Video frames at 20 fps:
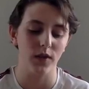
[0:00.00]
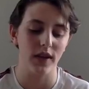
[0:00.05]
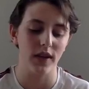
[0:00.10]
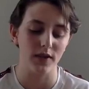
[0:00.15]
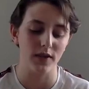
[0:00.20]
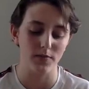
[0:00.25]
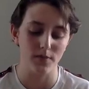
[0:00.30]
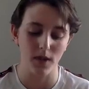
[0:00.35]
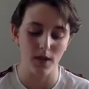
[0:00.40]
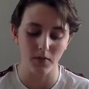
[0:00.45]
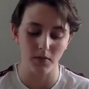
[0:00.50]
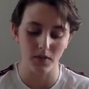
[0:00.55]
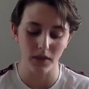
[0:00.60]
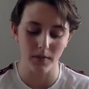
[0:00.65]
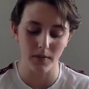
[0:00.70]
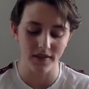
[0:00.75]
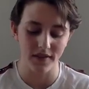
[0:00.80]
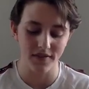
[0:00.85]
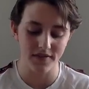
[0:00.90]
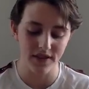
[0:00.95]
is probably
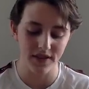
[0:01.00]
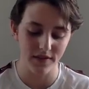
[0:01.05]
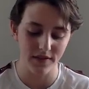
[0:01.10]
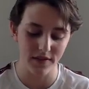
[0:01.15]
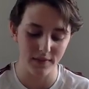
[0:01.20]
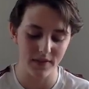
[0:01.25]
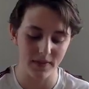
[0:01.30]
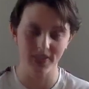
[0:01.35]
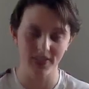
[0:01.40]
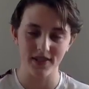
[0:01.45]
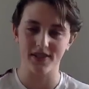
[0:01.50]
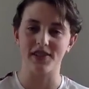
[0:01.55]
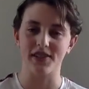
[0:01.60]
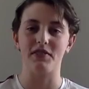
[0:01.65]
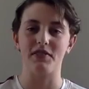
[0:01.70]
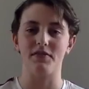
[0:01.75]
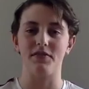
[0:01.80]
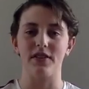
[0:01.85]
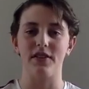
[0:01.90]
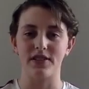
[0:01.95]
my favorite because it's
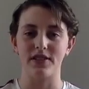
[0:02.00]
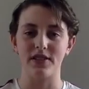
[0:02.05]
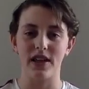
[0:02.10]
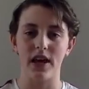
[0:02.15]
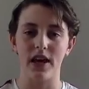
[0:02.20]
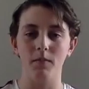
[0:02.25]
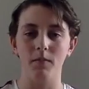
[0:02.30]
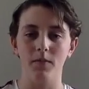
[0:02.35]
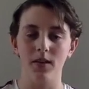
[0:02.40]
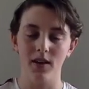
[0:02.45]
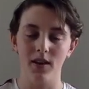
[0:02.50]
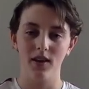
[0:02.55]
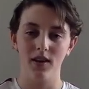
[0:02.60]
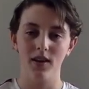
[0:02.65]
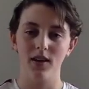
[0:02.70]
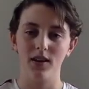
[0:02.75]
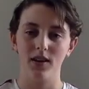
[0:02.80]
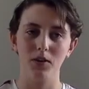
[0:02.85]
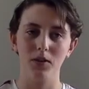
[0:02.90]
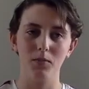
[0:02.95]
the first time
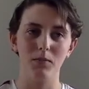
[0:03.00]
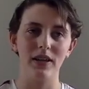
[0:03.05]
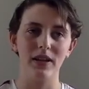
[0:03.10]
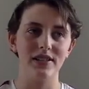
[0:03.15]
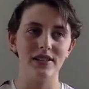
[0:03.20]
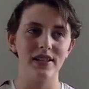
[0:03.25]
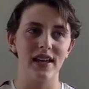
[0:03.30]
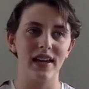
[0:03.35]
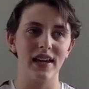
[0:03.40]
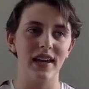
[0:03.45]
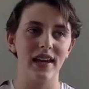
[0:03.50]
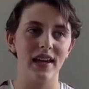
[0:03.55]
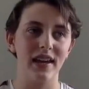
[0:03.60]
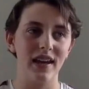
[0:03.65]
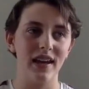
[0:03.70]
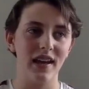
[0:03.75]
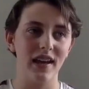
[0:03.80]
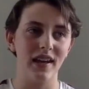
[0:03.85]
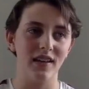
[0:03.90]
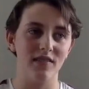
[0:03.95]
you meet
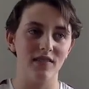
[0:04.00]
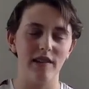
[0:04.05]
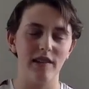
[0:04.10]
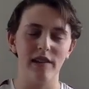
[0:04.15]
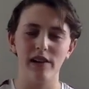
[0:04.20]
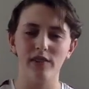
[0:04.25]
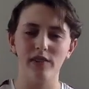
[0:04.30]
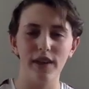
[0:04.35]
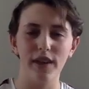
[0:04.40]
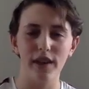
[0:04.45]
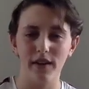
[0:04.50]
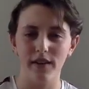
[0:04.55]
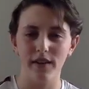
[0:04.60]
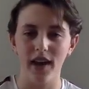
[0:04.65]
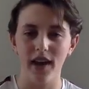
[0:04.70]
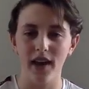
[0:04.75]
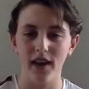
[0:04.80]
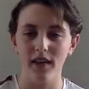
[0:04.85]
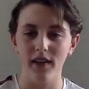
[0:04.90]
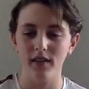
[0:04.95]
Dickon, and it's very rare
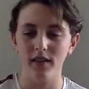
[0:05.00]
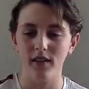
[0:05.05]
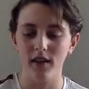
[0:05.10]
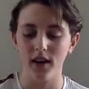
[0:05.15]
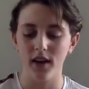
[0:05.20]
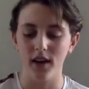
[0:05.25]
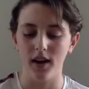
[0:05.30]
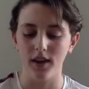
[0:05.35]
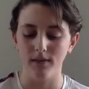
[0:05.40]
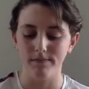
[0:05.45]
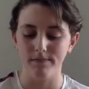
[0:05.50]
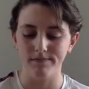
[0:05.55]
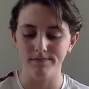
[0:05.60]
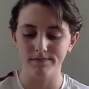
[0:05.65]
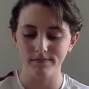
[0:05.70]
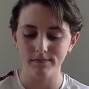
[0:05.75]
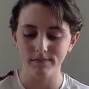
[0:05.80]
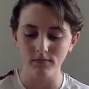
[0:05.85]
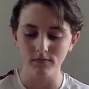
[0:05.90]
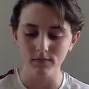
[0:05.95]
that
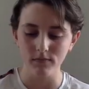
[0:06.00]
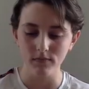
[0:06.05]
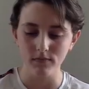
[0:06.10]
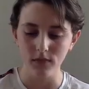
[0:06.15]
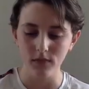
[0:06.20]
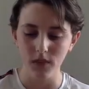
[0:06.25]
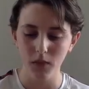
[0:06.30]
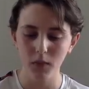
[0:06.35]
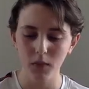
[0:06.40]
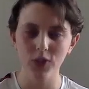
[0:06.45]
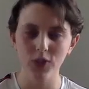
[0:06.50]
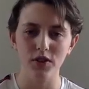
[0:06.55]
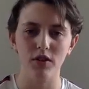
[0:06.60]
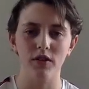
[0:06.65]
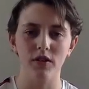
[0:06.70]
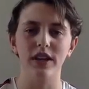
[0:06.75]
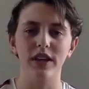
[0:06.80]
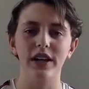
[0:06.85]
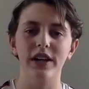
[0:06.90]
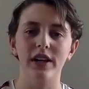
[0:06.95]

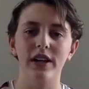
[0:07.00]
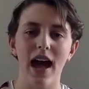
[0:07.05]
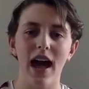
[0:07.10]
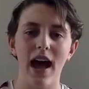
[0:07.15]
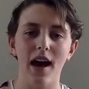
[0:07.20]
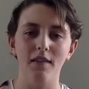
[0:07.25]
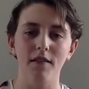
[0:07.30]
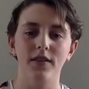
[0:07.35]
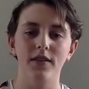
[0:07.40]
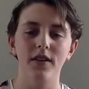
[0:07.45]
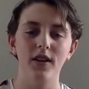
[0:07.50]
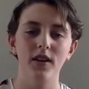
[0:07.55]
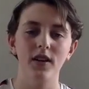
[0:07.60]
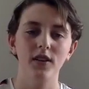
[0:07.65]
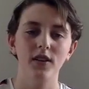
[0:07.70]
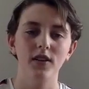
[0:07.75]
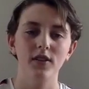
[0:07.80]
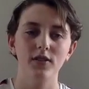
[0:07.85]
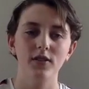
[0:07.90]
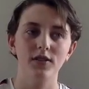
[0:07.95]
musical theater have
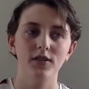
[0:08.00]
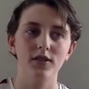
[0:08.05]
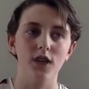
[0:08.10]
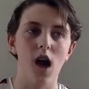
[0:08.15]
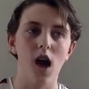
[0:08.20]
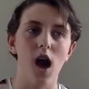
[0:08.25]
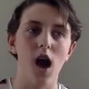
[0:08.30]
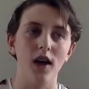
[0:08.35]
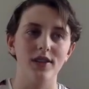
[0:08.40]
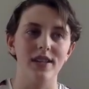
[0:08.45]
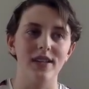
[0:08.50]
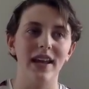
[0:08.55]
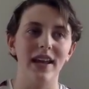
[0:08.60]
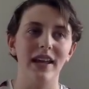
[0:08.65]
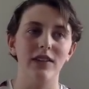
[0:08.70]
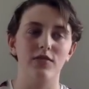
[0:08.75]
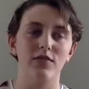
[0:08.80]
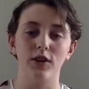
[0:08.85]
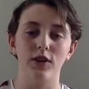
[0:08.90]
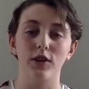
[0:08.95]
songs that
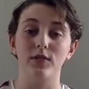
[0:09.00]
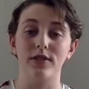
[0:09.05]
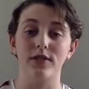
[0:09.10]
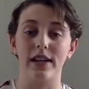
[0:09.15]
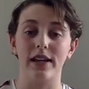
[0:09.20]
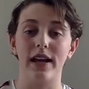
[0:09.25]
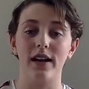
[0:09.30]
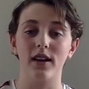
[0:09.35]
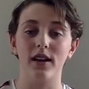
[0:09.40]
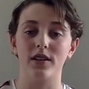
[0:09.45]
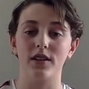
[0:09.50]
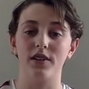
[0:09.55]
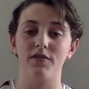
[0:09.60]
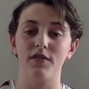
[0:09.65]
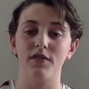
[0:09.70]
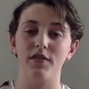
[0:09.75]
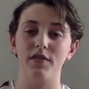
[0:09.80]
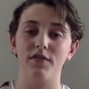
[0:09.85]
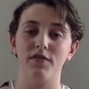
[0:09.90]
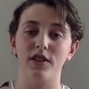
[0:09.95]
introduce the character
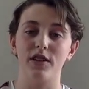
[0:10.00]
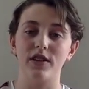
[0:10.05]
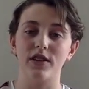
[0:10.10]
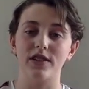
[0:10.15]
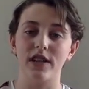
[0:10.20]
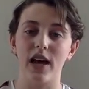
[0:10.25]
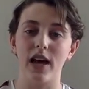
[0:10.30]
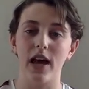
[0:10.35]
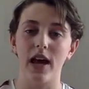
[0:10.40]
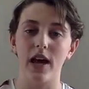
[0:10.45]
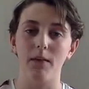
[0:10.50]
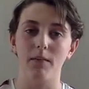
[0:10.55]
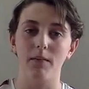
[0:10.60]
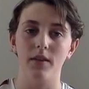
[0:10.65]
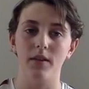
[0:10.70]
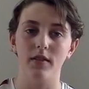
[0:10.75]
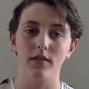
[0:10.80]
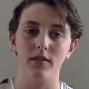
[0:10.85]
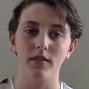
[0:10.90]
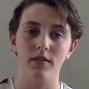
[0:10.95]
for the first time
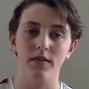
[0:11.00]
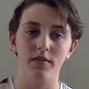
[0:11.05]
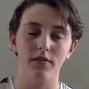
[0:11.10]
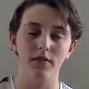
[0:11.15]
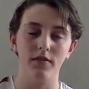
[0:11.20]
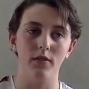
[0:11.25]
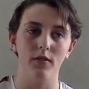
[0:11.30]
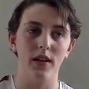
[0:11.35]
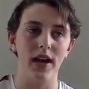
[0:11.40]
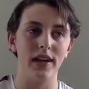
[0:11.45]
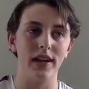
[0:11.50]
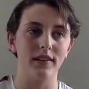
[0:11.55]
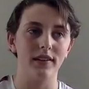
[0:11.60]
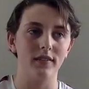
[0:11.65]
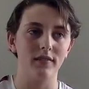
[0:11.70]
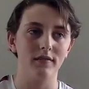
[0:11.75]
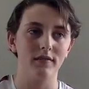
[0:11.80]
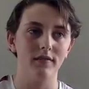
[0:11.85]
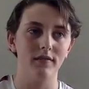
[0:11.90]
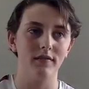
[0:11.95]
through like
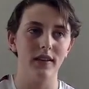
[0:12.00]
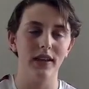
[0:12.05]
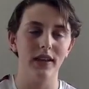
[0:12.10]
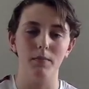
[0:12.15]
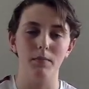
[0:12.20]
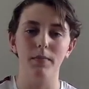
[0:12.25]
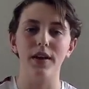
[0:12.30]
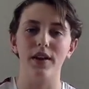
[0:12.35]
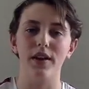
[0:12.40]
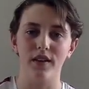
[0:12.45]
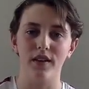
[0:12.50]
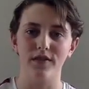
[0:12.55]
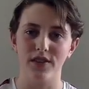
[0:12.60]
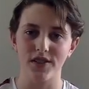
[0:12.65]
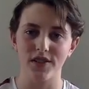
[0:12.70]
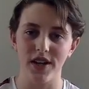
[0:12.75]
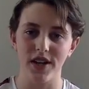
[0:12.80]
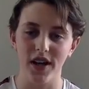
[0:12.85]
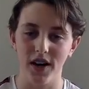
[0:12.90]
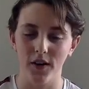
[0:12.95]
in the middle of the
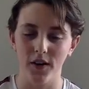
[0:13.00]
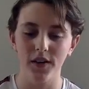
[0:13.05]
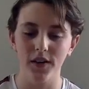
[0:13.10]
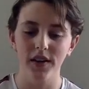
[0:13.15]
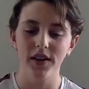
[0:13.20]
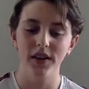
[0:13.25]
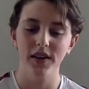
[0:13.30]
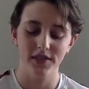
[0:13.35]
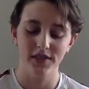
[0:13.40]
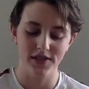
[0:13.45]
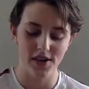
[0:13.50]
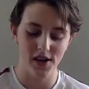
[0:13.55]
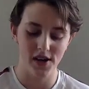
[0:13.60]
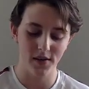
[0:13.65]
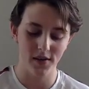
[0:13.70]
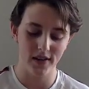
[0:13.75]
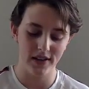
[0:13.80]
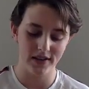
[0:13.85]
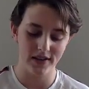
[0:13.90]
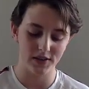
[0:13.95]
show.
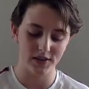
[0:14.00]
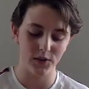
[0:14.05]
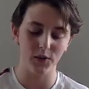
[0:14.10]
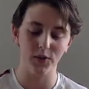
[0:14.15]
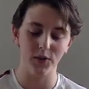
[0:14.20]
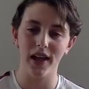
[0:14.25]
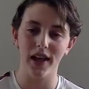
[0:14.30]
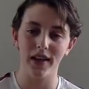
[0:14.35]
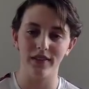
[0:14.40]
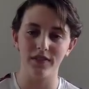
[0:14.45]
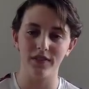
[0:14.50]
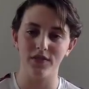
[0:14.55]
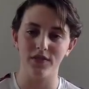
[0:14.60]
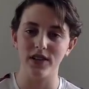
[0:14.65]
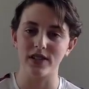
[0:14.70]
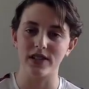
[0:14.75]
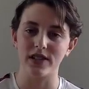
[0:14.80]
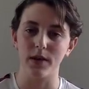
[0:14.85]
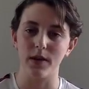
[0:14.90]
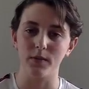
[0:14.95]
So it's cool that the
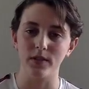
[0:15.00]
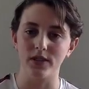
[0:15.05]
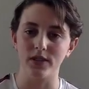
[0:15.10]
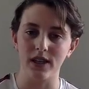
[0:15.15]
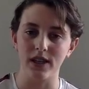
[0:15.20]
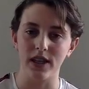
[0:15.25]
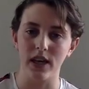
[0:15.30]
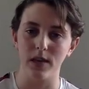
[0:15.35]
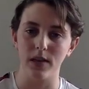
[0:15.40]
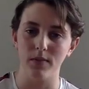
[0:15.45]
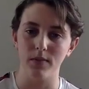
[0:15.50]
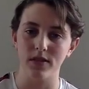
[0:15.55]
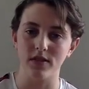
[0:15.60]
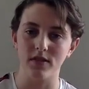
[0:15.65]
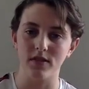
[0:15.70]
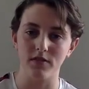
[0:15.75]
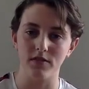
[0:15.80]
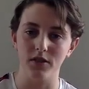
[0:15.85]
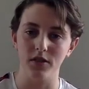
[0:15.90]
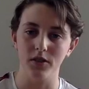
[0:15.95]
first time you see him is
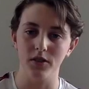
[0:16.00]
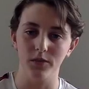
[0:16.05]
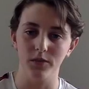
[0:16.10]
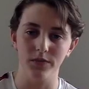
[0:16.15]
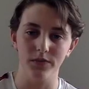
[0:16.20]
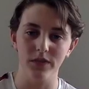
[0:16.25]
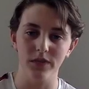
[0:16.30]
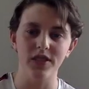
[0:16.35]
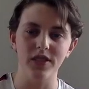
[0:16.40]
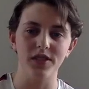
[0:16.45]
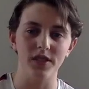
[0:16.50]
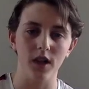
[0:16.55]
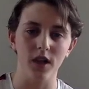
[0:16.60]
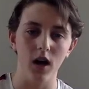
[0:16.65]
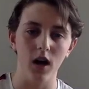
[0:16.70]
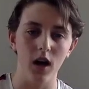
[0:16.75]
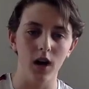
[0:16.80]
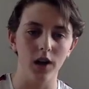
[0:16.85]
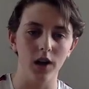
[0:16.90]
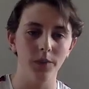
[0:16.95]
through this
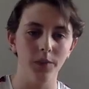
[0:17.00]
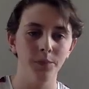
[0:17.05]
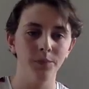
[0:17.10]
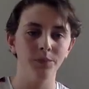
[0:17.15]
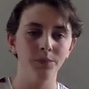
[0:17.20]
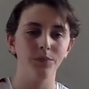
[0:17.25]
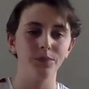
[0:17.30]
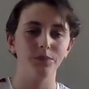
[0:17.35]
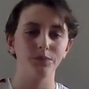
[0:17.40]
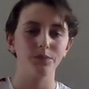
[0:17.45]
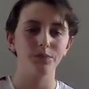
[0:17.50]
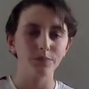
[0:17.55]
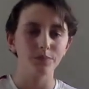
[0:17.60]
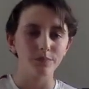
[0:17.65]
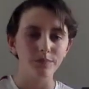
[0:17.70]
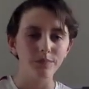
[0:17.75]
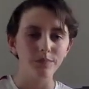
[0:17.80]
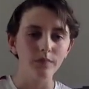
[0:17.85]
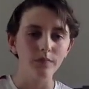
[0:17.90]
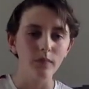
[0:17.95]
song.
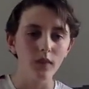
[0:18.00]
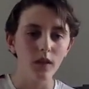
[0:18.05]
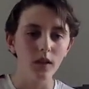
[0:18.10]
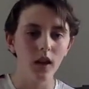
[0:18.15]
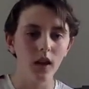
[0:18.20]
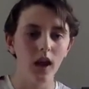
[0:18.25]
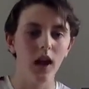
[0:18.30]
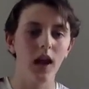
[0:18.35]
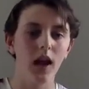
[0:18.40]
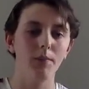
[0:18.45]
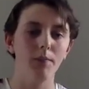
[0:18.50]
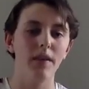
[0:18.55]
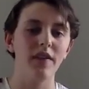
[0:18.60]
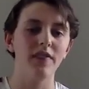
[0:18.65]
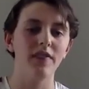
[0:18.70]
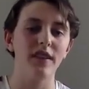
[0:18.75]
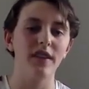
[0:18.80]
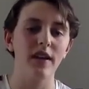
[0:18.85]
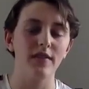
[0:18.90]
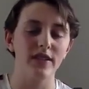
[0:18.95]
My
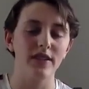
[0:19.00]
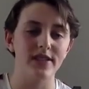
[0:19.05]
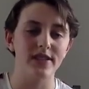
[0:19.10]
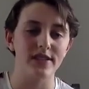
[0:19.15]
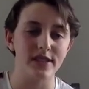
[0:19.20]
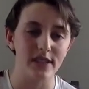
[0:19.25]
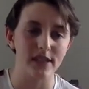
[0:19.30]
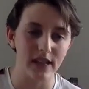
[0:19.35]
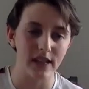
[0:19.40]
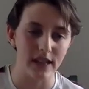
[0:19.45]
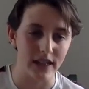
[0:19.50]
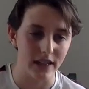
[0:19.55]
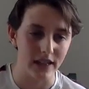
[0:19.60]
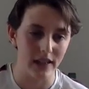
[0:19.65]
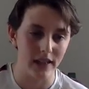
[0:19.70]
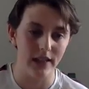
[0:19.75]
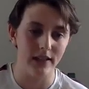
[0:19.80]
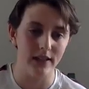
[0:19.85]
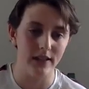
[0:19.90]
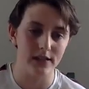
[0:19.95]
favorite scene
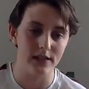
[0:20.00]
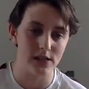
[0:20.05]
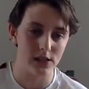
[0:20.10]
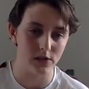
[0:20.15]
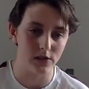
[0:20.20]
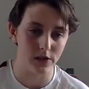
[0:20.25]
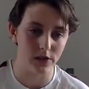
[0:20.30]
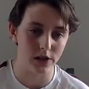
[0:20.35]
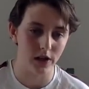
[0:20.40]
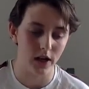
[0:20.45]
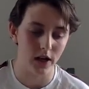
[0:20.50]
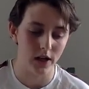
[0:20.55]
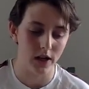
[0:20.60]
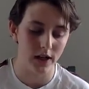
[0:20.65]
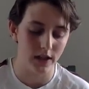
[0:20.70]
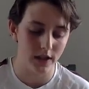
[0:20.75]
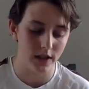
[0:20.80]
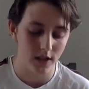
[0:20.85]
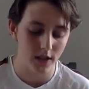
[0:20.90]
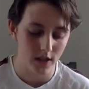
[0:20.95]
in The Secret Garden.